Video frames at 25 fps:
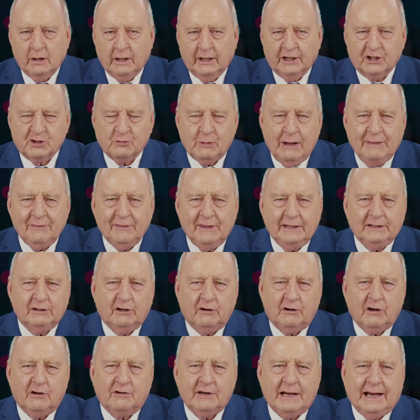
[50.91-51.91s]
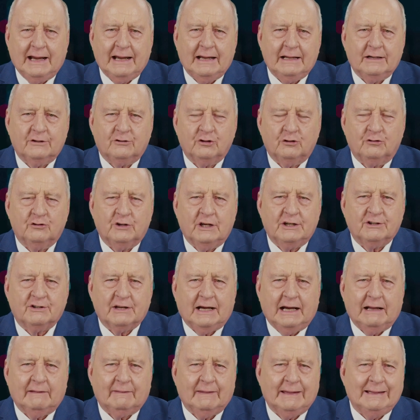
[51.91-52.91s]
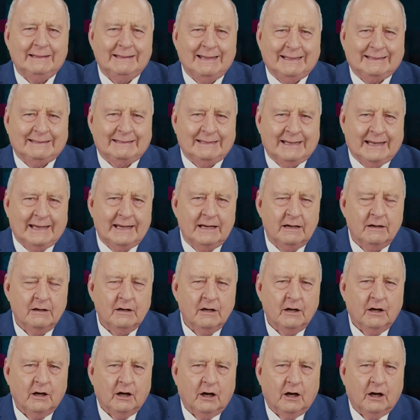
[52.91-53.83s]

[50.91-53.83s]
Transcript: It is one thing to detail, to detail the litany